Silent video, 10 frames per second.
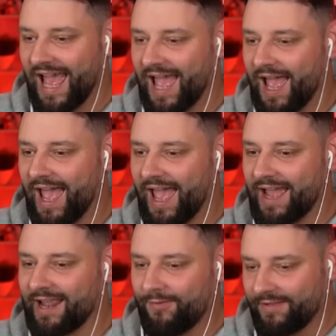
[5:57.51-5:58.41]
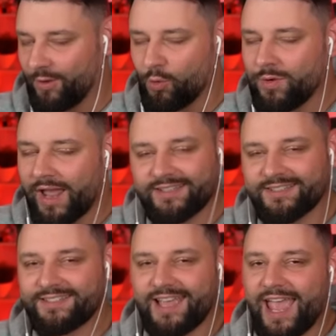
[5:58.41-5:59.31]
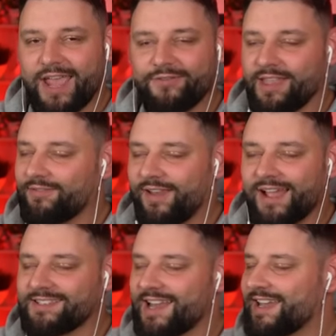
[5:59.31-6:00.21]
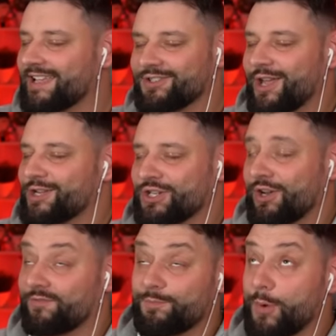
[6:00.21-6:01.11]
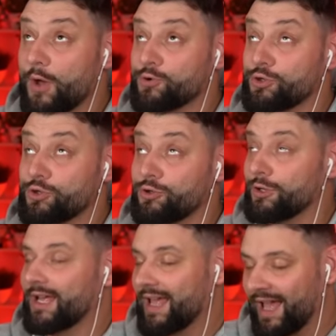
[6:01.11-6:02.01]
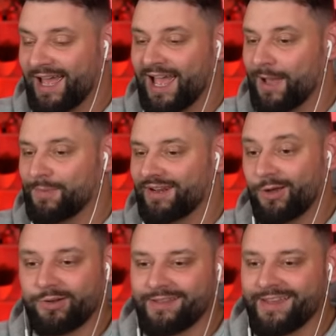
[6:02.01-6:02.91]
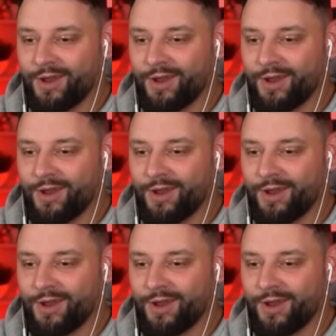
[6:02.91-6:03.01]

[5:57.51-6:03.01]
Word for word: and they think they're all nice and safe, and they're flying to their destination of Paris. Uh, but little do they